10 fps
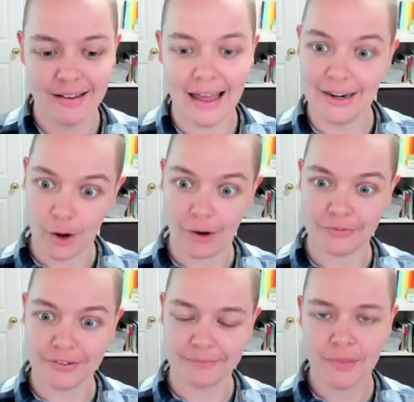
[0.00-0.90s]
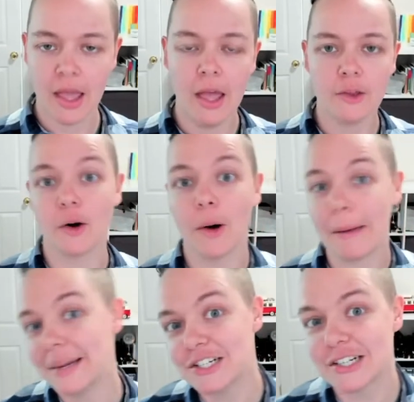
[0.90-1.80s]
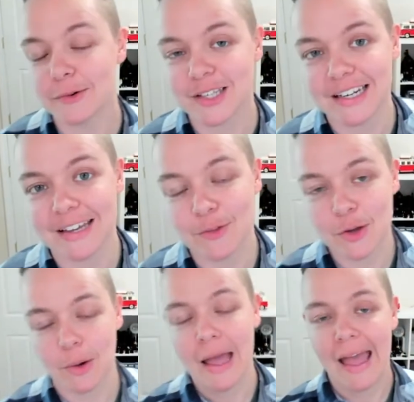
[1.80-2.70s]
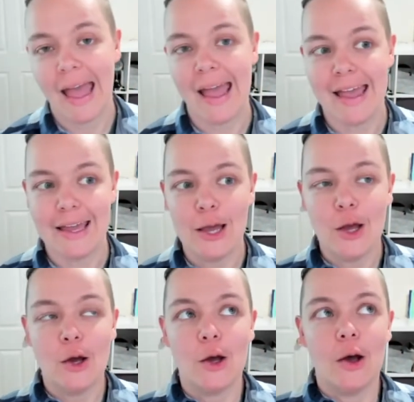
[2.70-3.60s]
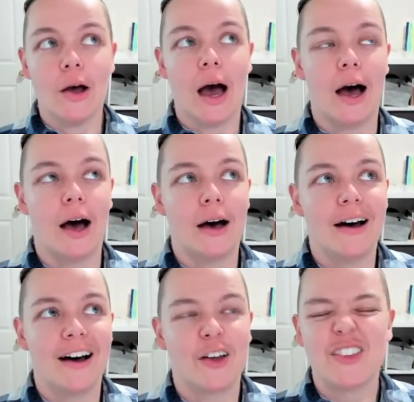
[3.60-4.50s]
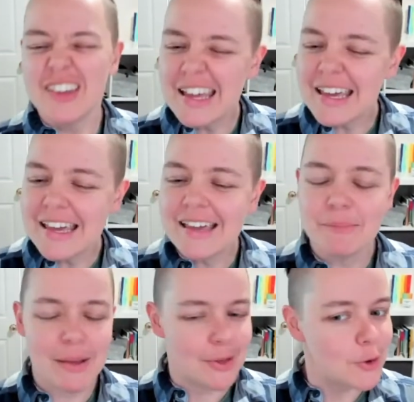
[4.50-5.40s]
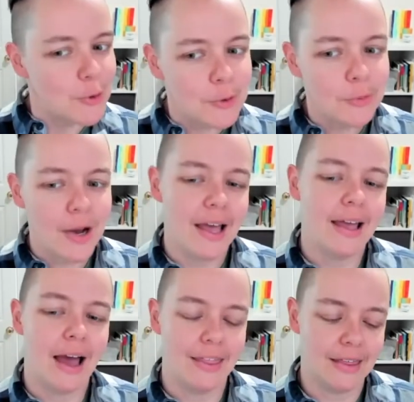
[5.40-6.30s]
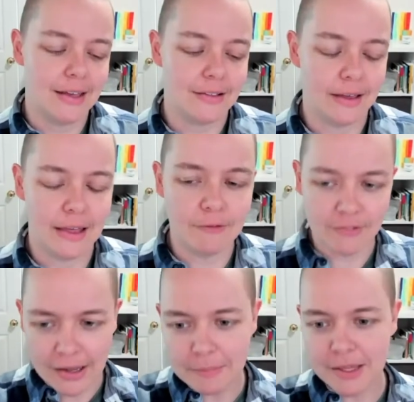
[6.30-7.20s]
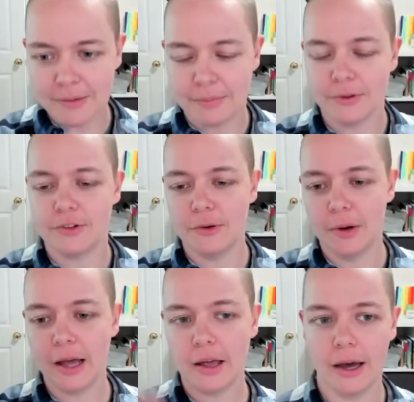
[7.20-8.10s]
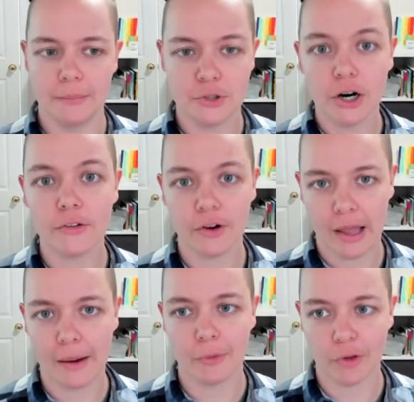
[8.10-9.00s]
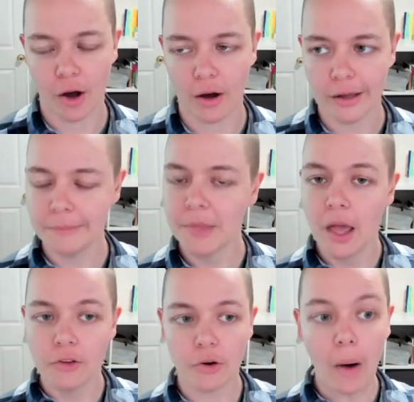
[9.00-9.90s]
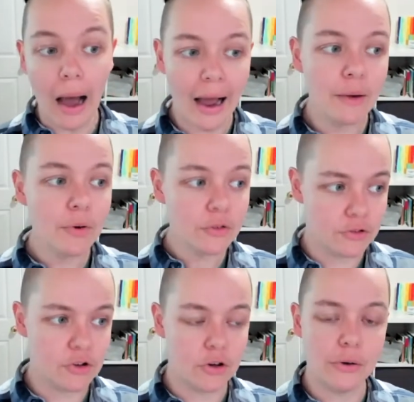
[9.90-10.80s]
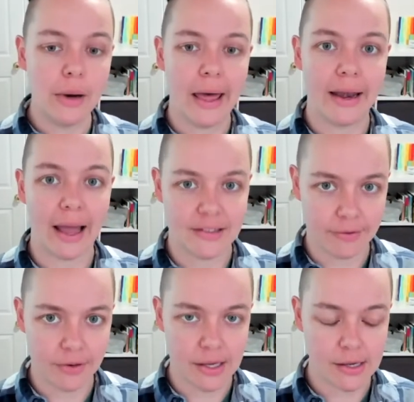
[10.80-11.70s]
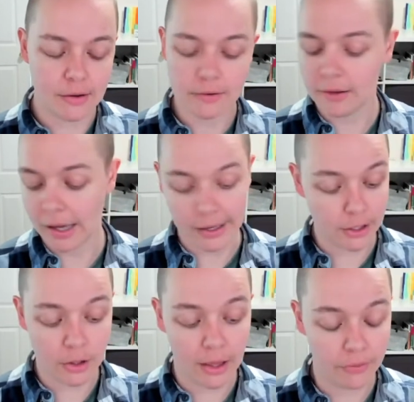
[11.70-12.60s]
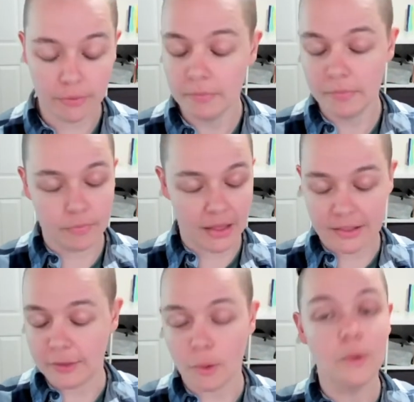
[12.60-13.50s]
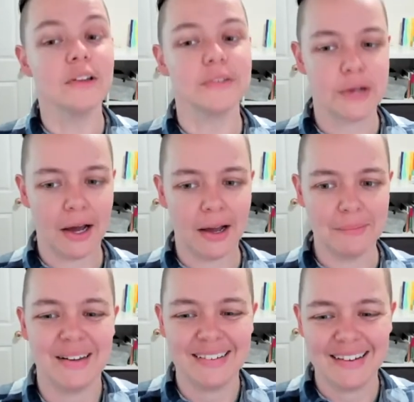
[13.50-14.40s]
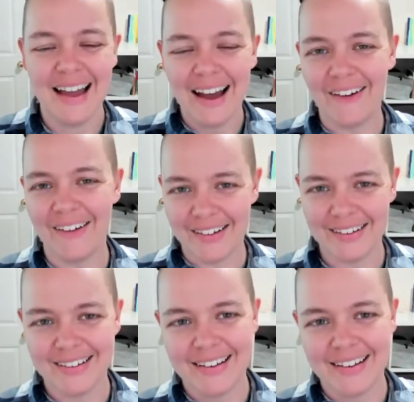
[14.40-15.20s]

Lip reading: and off. So I mentioned I was going to give you a sneaky, maybe cool way, I think, to invite people to turn their cameras on. So I will do an activity that's as old as time on